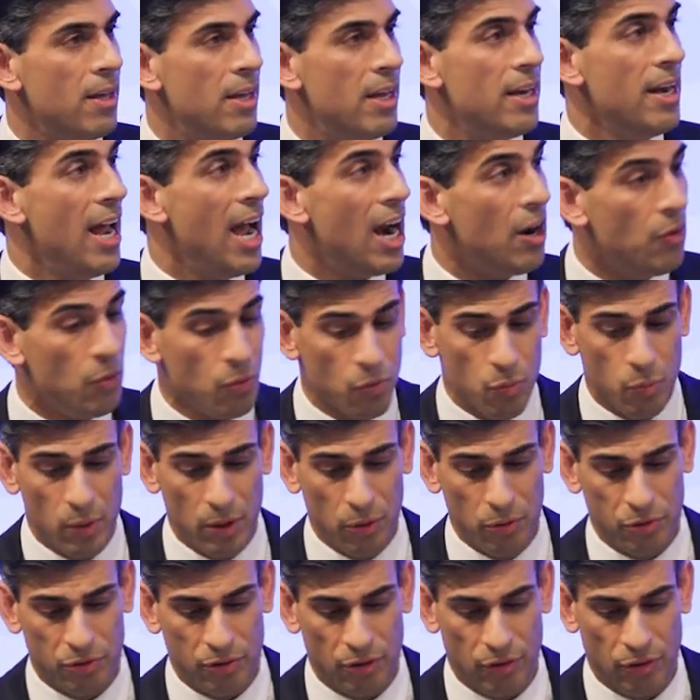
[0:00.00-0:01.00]
In Harold
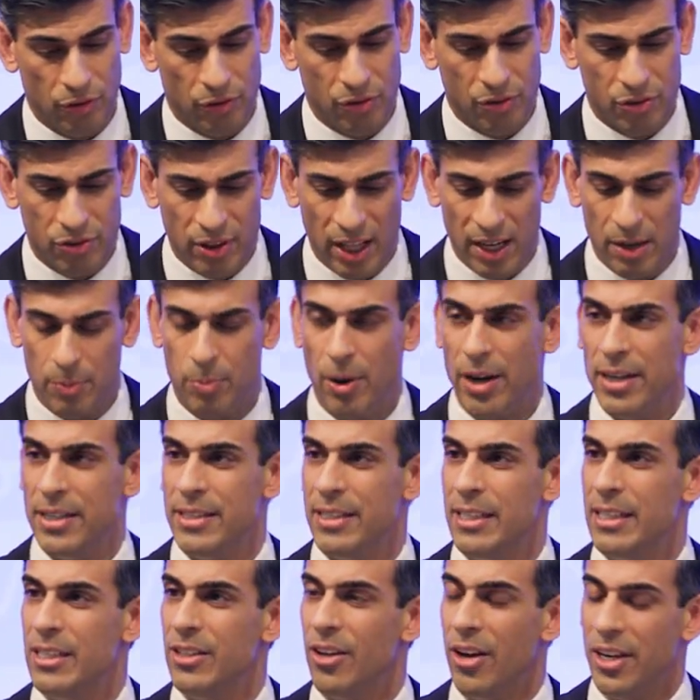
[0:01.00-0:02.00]
Wilson's
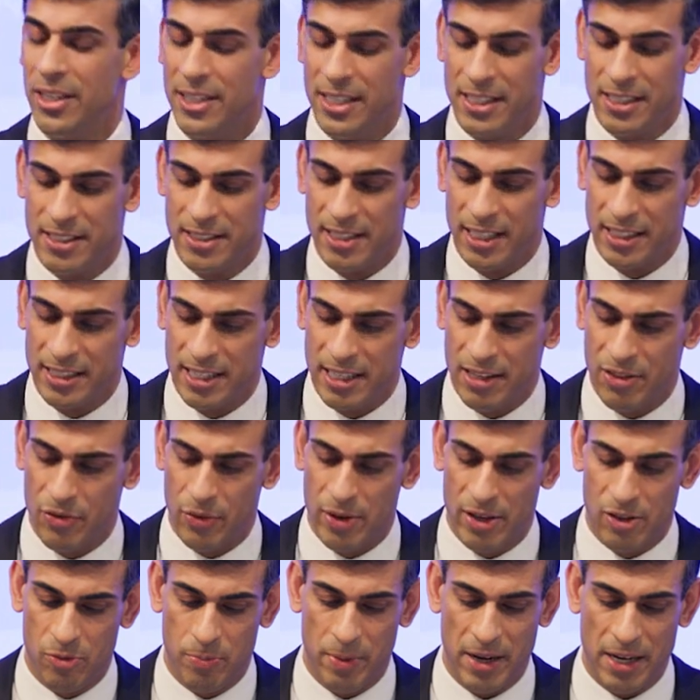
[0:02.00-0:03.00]
celebrated
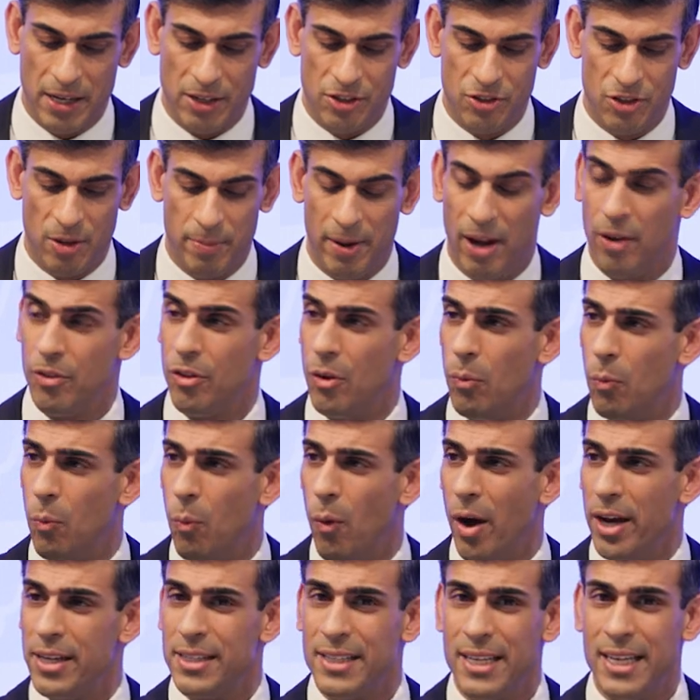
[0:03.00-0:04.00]
1963 speech about the
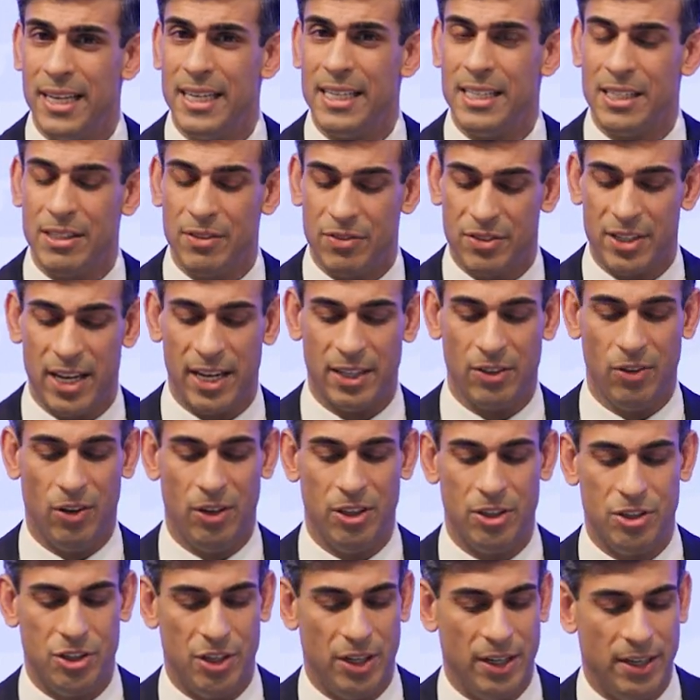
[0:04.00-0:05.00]
white heat of
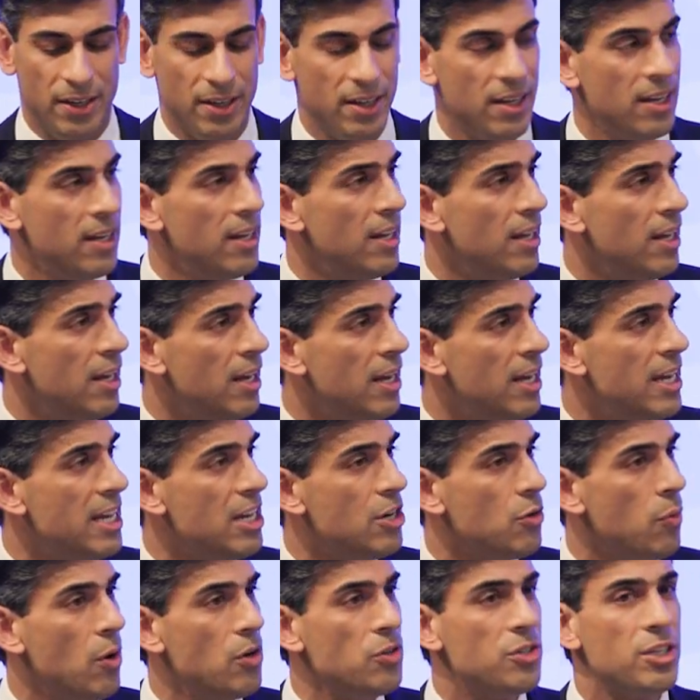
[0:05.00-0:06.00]
technology,
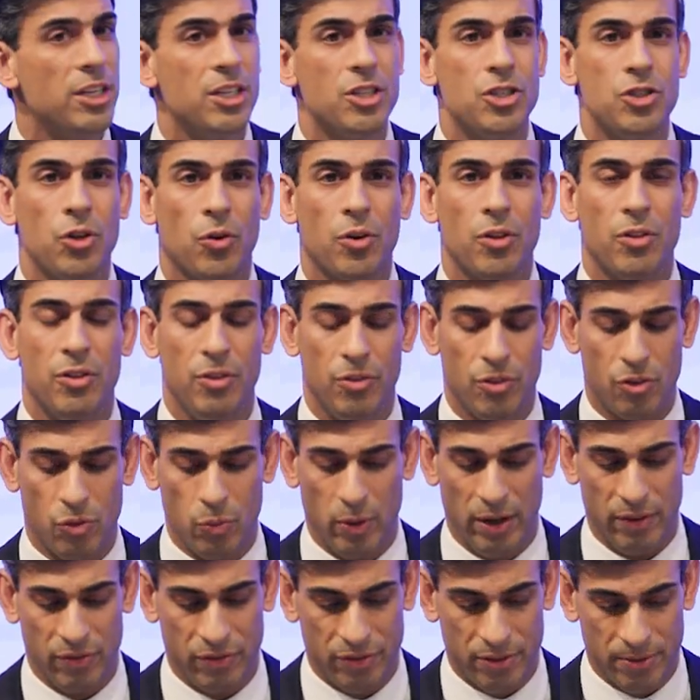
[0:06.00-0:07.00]
he quoted Jonathan
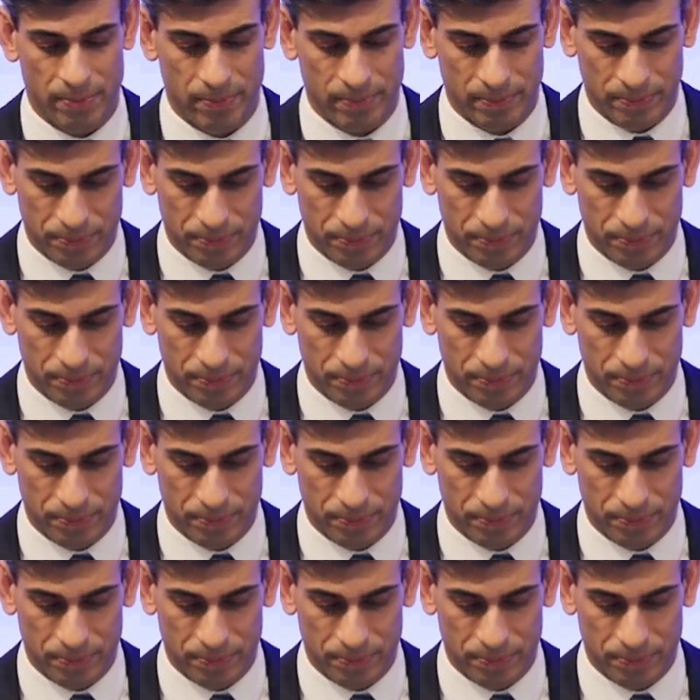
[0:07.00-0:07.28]
Swift.